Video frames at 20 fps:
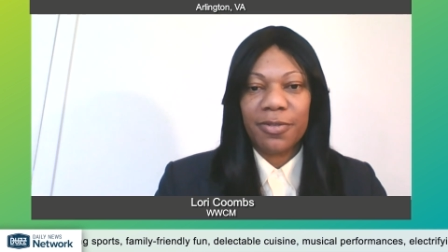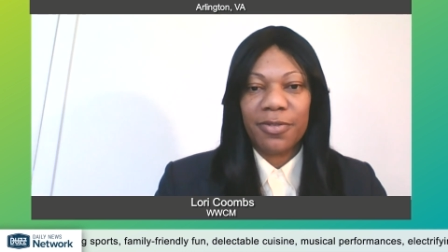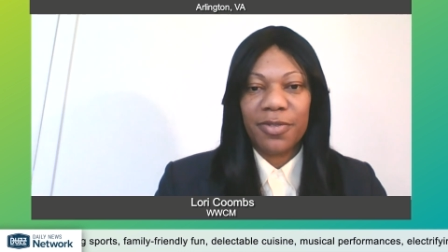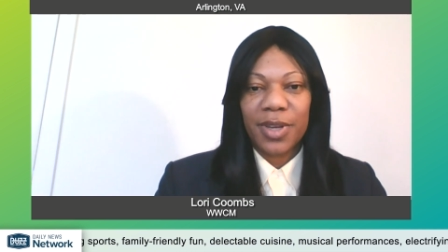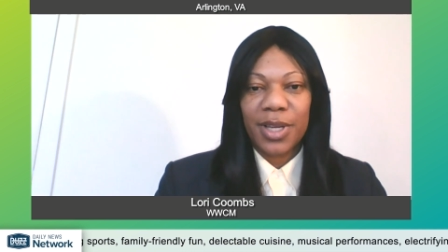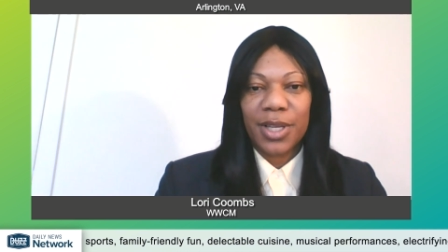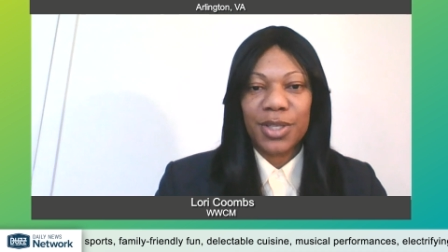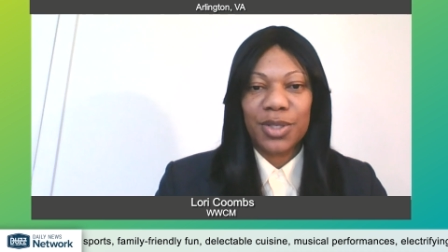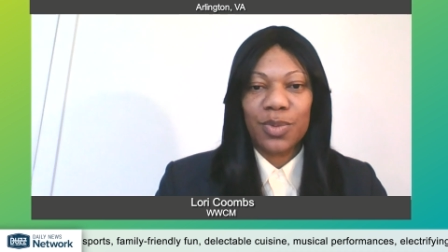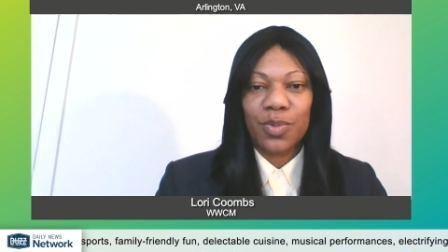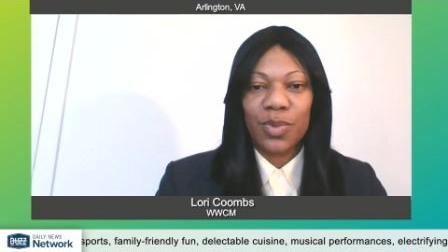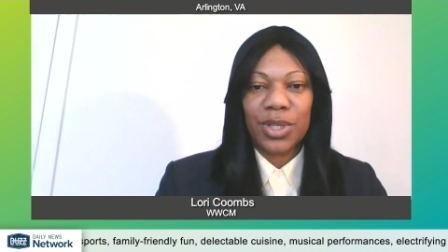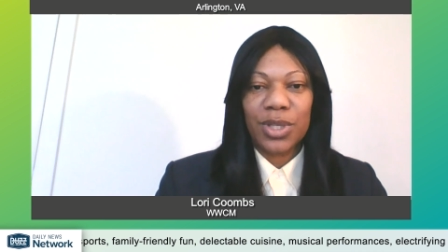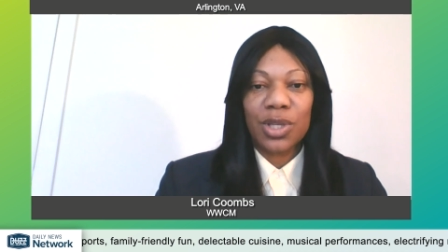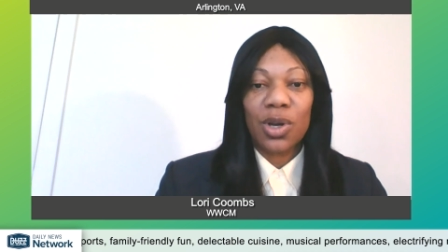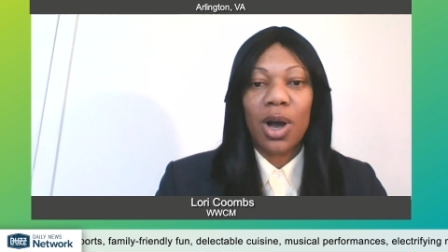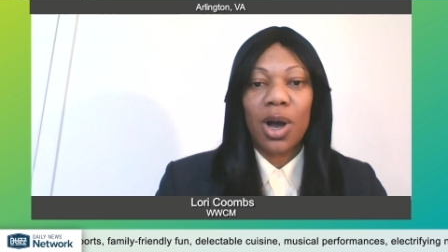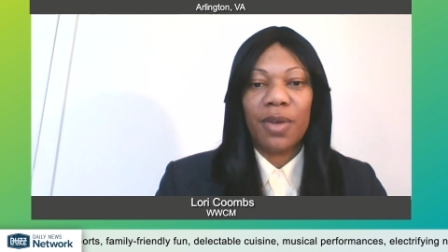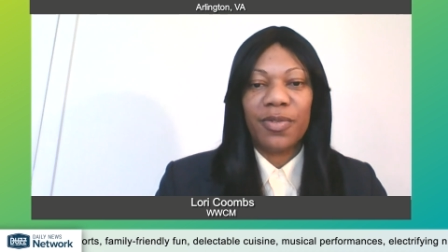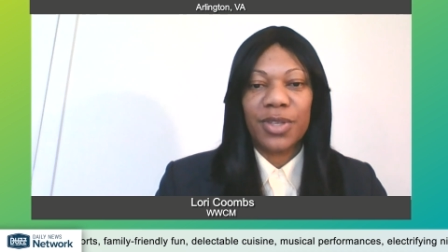of Defense was
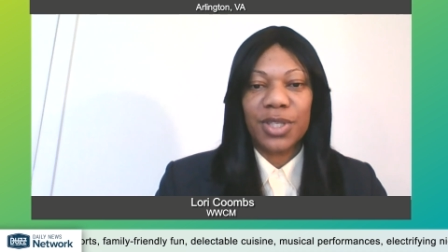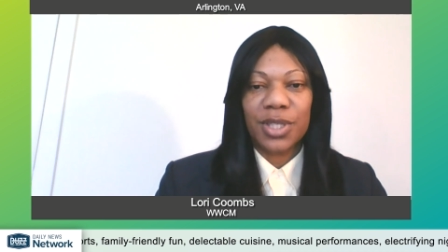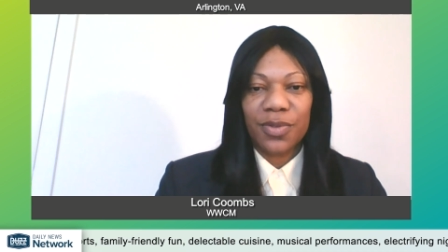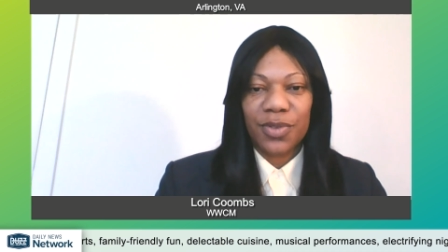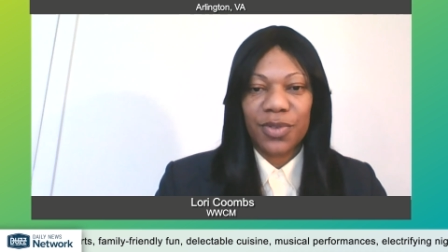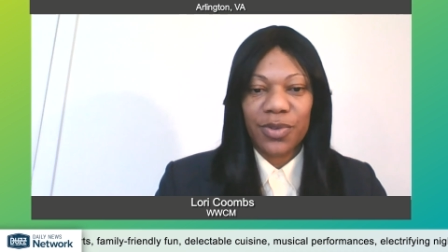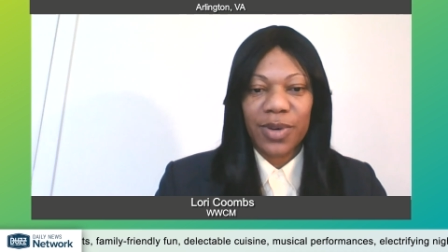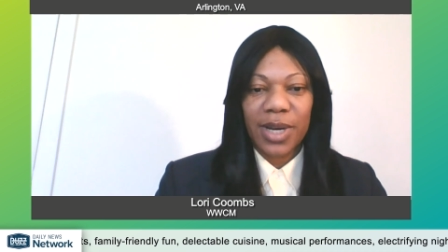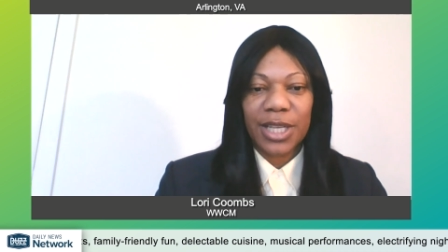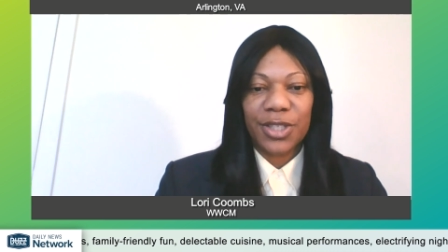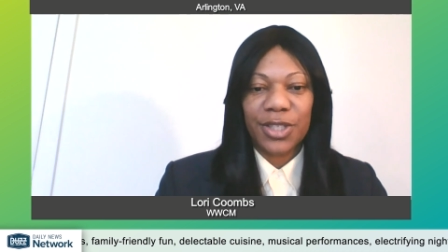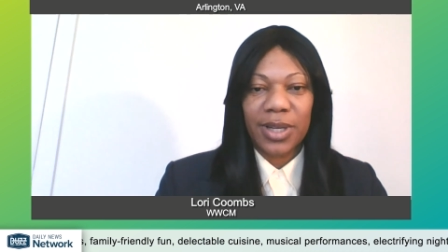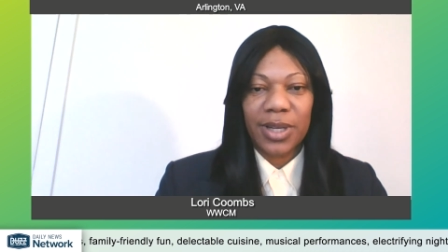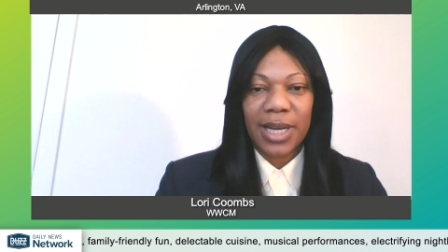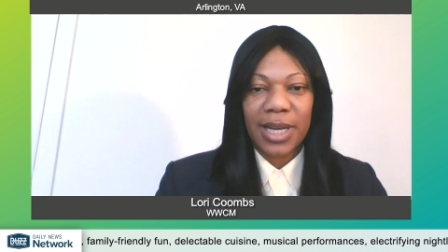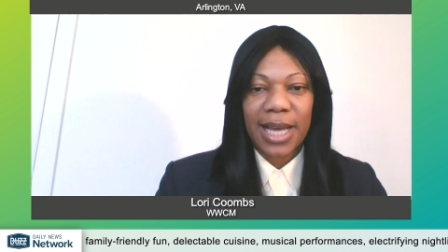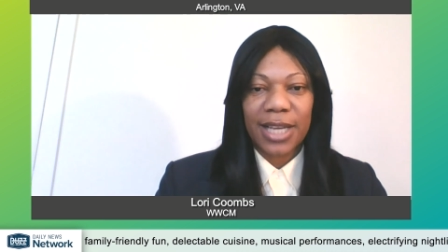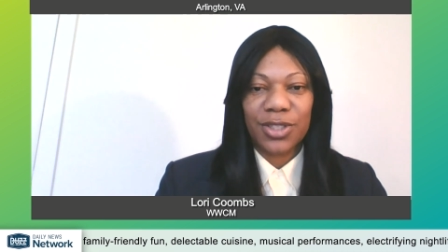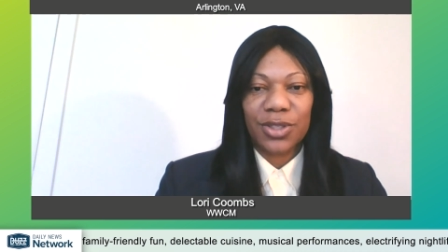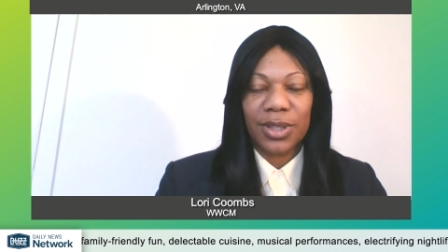the Office of Director of
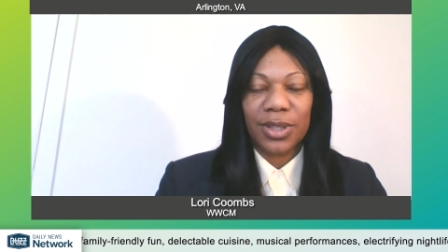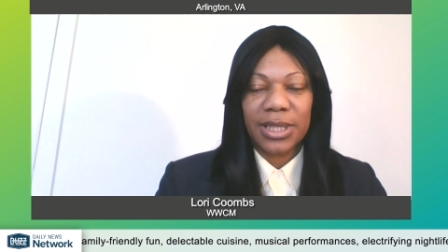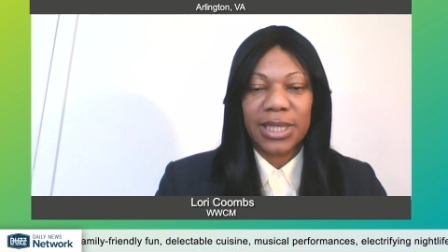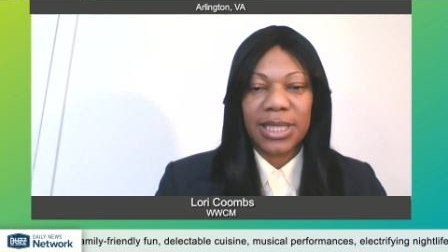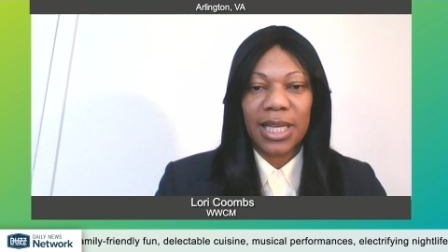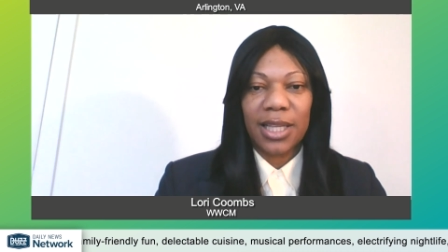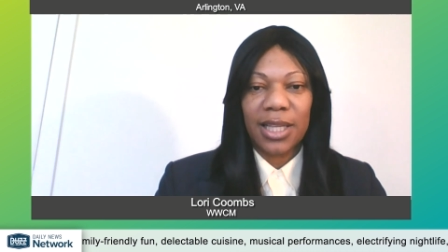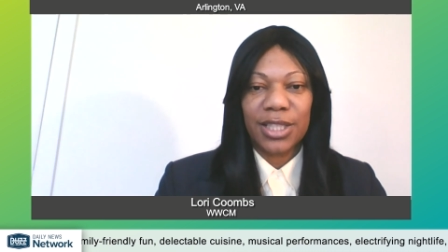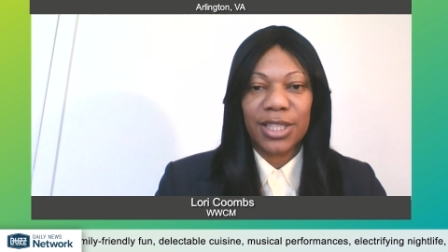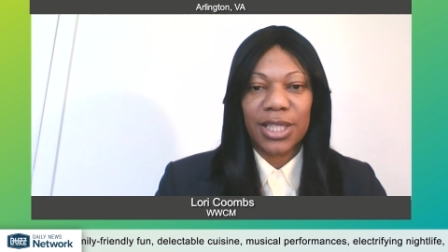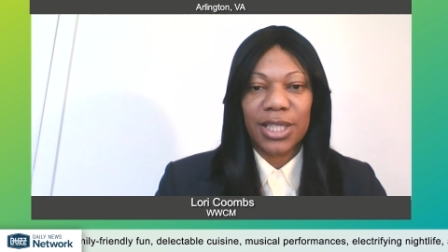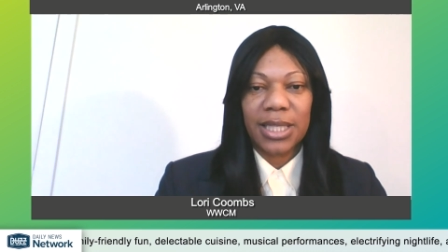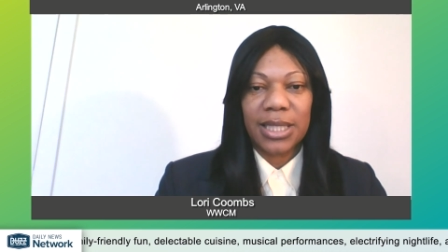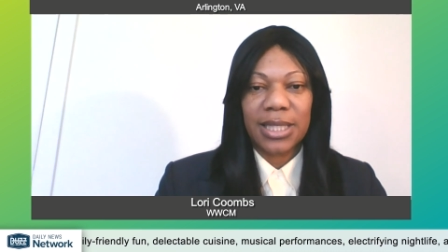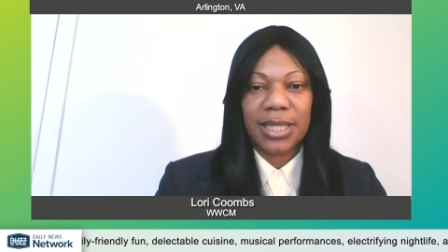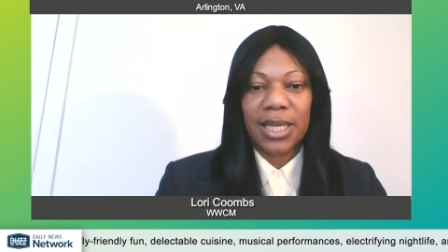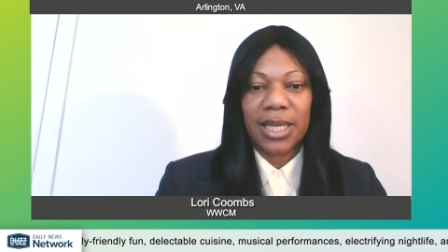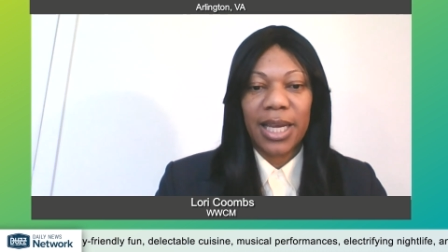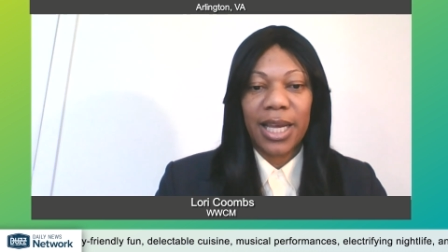National Intelligence,